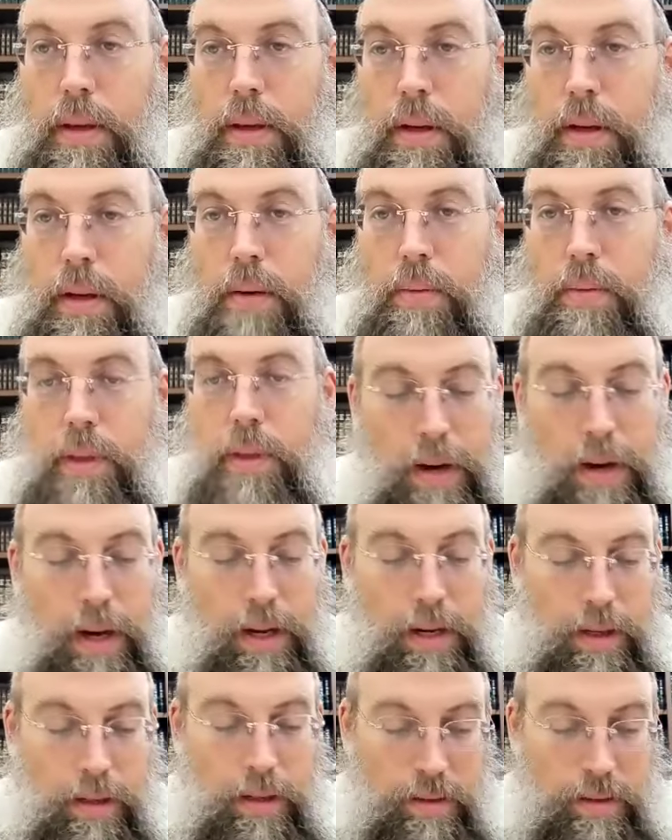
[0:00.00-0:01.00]
Go and divide
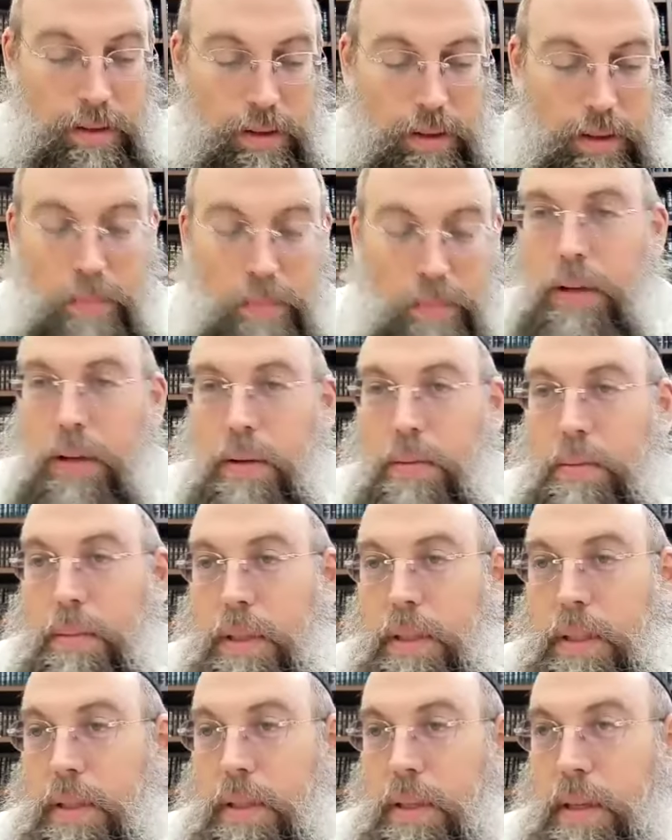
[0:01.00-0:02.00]
it. Plagu
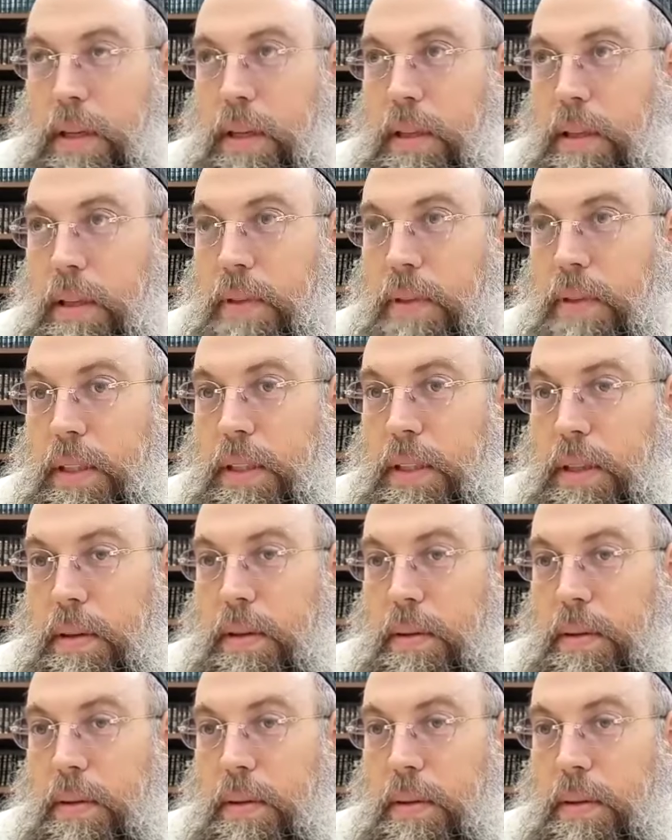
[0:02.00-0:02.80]
means uh, division.